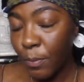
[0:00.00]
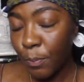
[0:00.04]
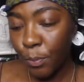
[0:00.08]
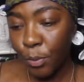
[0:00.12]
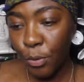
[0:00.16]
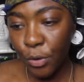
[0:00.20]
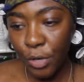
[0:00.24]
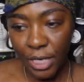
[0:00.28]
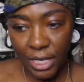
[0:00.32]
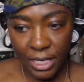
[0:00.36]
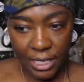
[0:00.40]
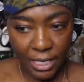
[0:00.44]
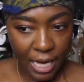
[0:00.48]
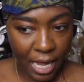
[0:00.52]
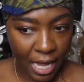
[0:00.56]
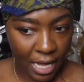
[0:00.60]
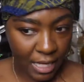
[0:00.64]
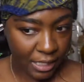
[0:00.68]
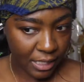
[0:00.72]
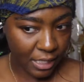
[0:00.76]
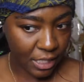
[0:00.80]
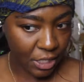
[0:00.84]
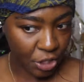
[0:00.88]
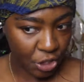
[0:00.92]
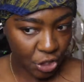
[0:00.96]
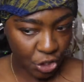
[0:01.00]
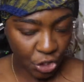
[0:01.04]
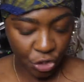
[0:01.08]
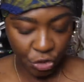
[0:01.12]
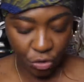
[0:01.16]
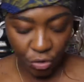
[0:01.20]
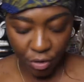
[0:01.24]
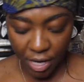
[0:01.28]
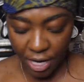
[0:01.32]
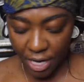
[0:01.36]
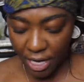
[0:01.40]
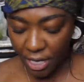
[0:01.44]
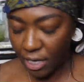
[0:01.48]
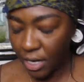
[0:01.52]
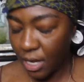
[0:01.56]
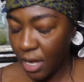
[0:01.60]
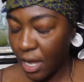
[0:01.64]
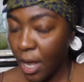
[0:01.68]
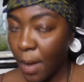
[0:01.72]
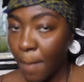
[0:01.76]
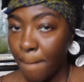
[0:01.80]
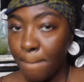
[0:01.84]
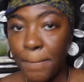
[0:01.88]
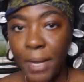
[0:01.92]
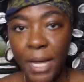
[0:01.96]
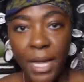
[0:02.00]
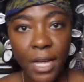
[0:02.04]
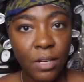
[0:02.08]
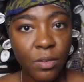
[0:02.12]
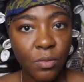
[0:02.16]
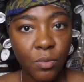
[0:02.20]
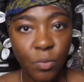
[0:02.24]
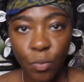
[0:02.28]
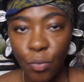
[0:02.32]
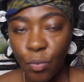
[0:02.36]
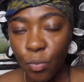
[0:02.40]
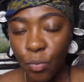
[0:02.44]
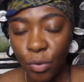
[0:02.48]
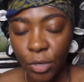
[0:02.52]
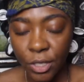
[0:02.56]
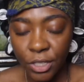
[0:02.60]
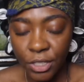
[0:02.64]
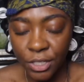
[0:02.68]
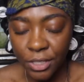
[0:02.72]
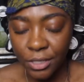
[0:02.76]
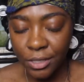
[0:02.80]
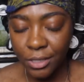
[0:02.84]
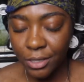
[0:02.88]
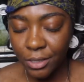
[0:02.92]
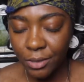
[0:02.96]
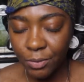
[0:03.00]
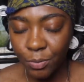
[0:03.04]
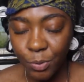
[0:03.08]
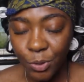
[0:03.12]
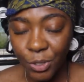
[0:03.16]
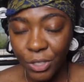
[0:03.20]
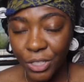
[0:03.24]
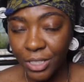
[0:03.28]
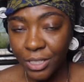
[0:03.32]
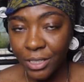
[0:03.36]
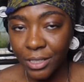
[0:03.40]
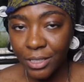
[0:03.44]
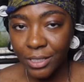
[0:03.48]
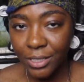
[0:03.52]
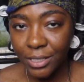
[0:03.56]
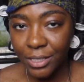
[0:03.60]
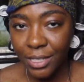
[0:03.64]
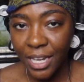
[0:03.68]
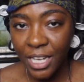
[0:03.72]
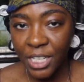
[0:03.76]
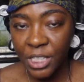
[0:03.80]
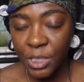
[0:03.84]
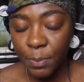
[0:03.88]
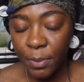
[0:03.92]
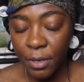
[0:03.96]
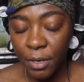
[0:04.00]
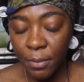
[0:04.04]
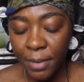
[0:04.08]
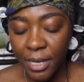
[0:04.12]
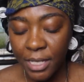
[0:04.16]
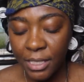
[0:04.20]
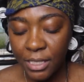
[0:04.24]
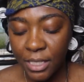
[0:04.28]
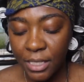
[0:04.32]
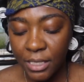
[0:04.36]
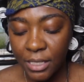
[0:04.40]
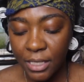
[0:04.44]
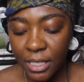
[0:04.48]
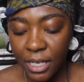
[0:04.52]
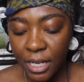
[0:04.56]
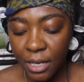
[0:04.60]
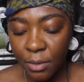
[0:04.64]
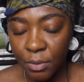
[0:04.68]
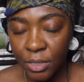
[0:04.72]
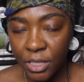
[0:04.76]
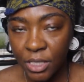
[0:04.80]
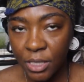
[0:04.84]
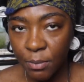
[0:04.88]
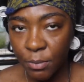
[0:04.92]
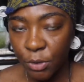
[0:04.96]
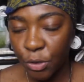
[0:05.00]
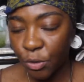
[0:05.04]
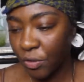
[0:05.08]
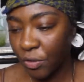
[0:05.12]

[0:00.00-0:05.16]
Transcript: pretty nice and straight. But we're just we're just experimenting today with some